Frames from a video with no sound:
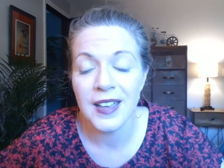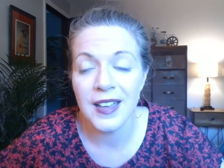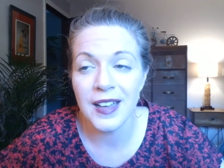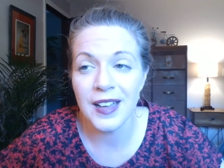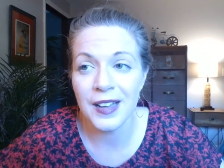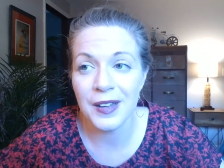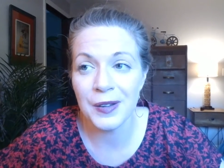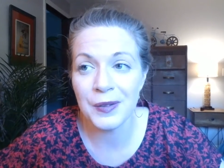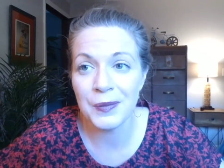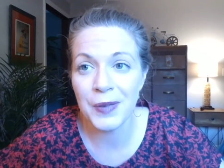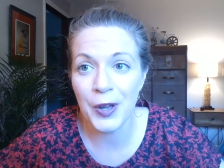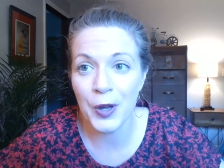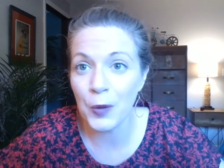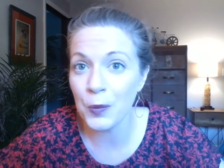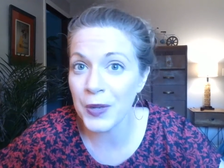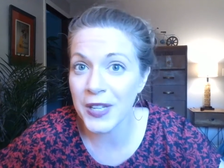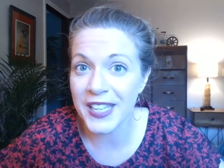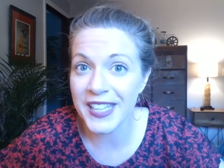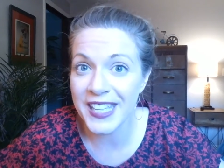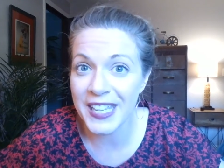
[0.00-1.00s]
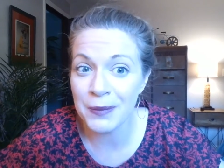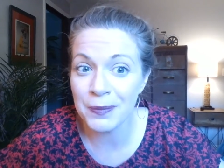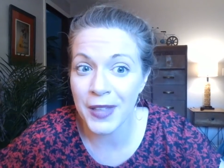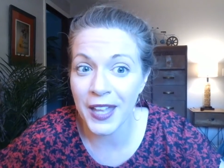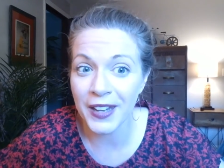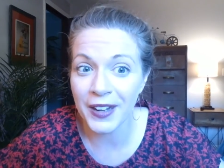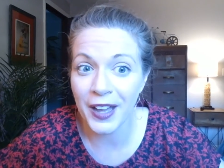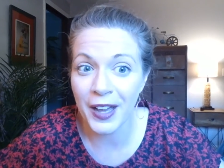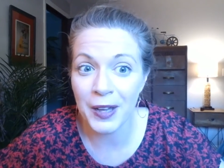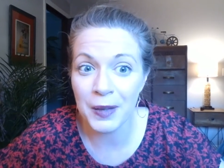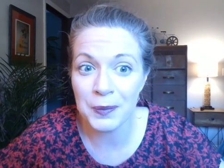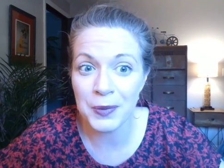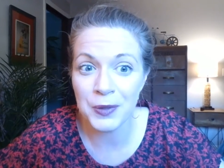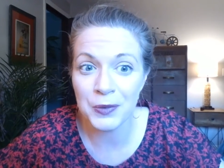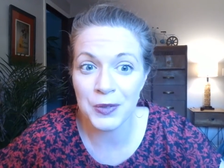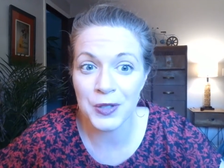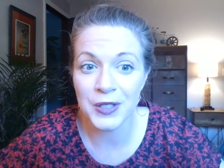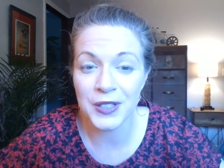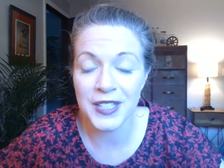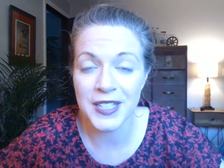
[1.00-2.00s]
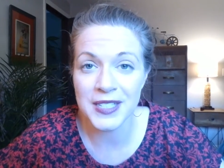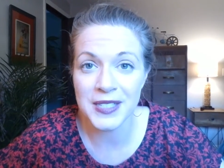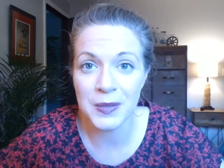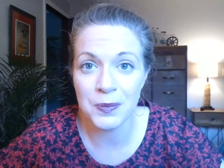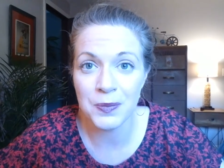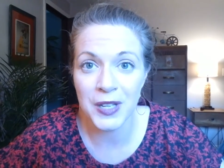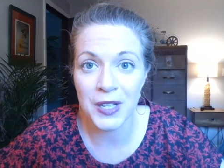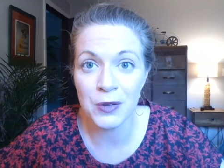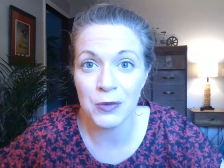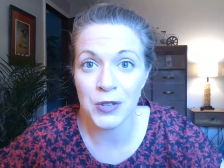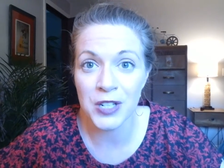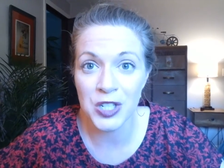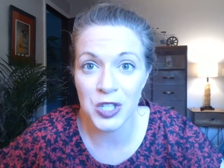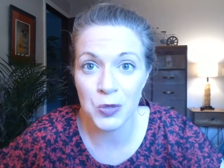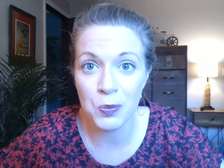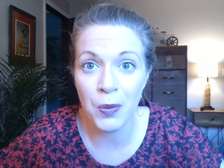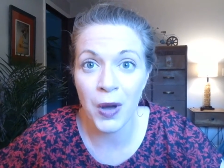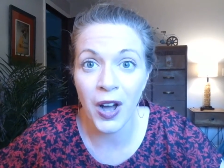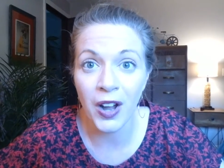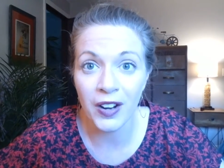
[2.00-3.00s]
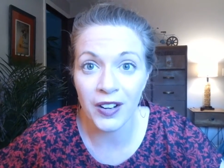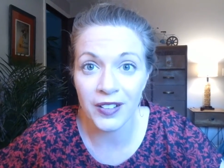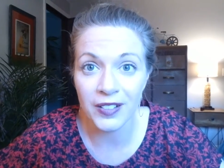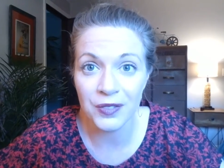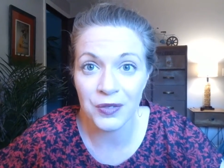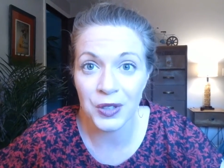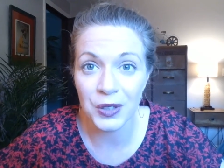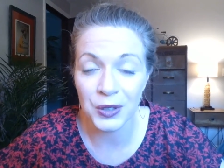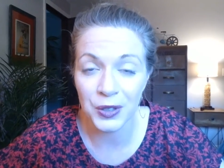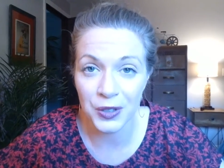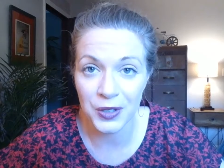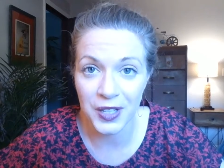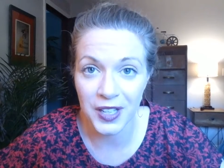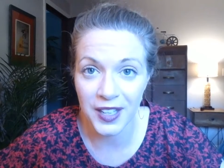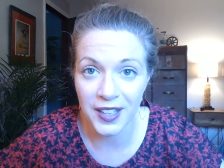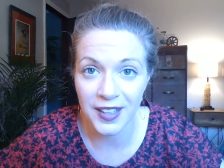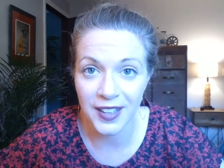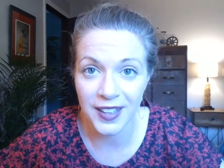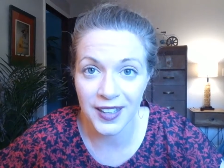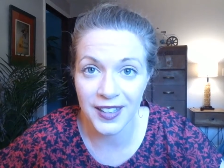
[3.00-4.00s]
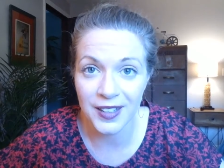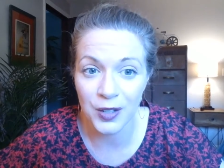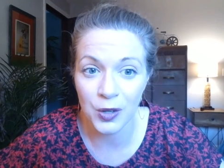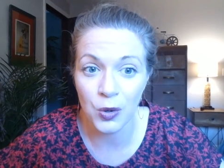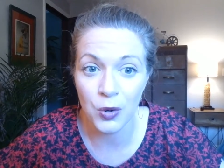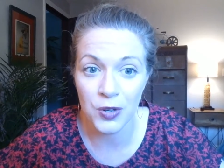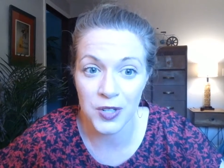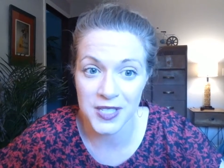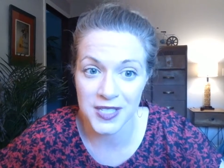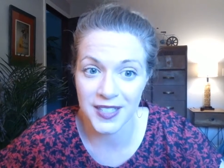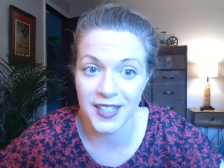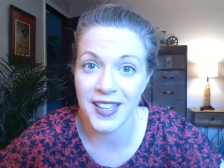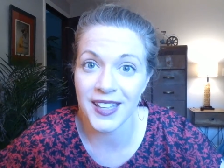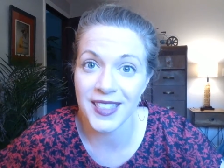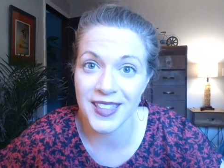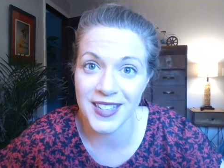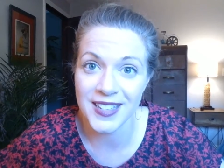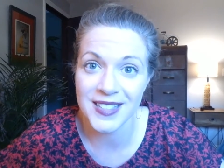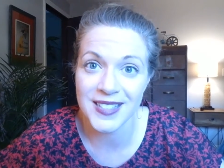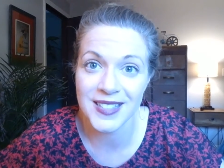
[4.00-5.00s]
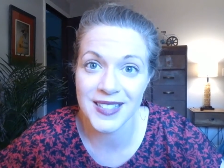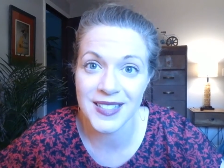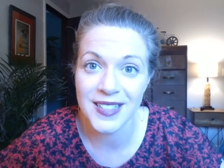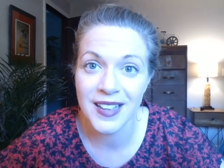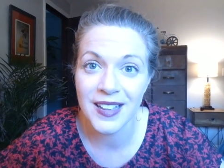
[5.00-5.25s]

I hope we can keep that up. It really is a big, rich part of the learning in a course like this.